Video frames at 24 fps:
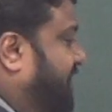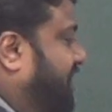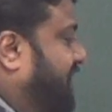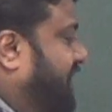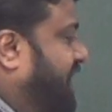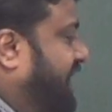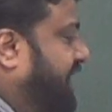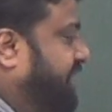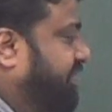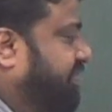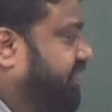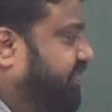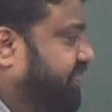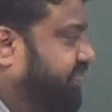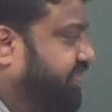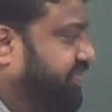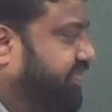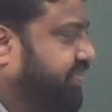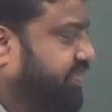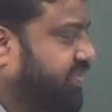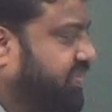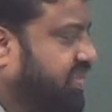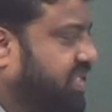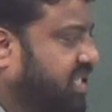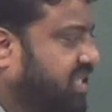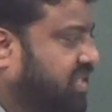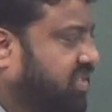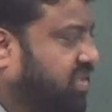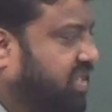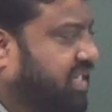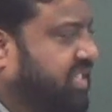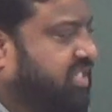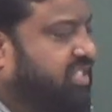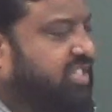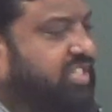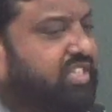Okay. So
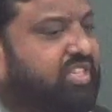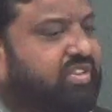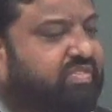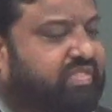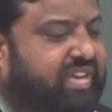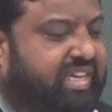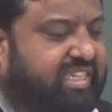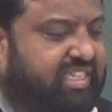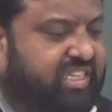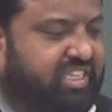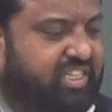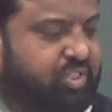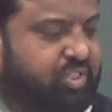is this a vector